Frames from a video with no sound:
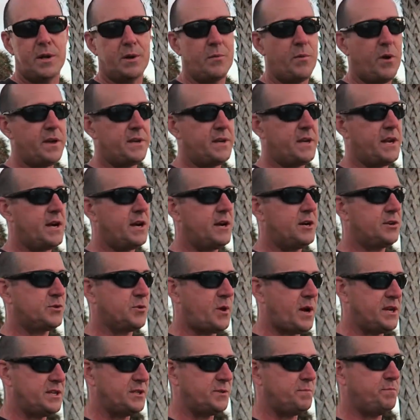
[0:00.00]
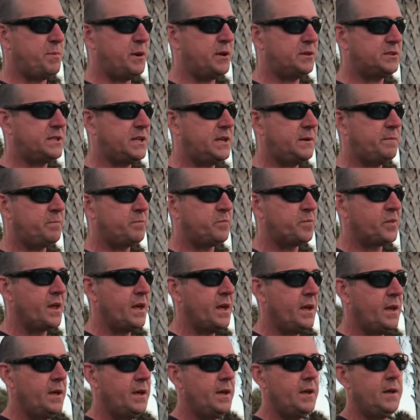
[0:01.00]
He wasn't here, so I just built it.
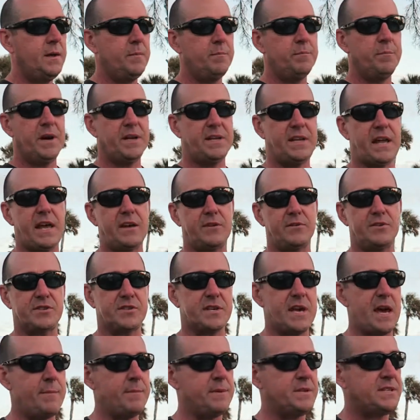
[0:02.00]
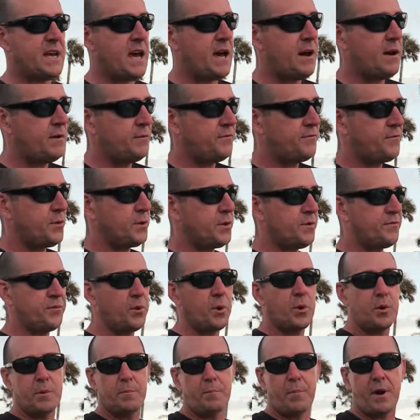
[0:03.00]
But Daniel just came in town for the
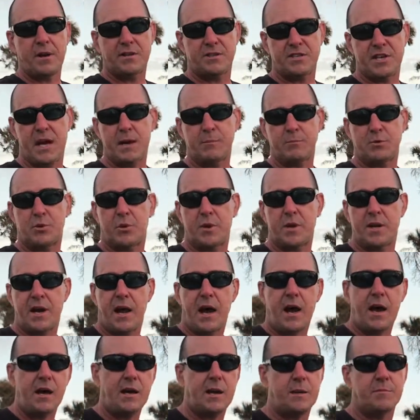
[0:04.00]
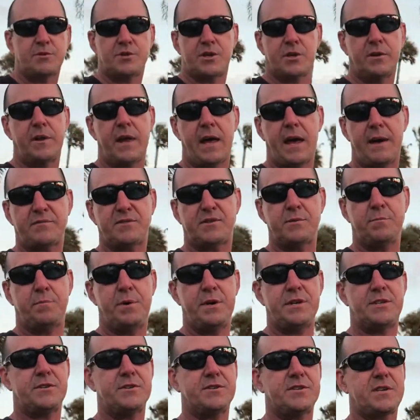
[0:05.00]
Florida Bug Jam 29. I'm sure he'll have some
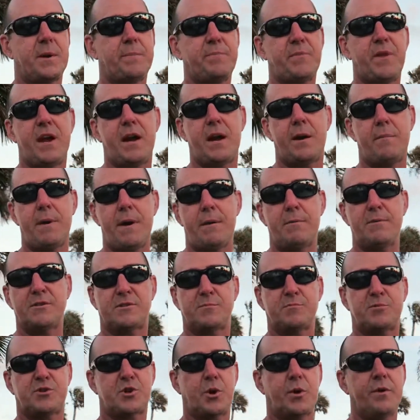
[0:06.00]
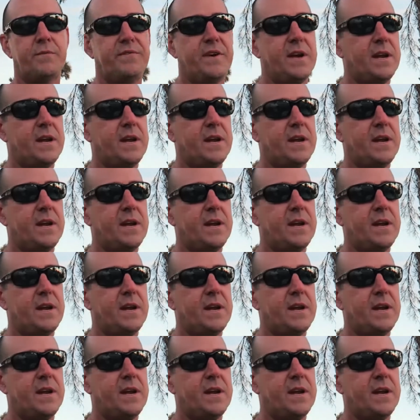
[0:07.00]
pictures up there, maybe some short videos.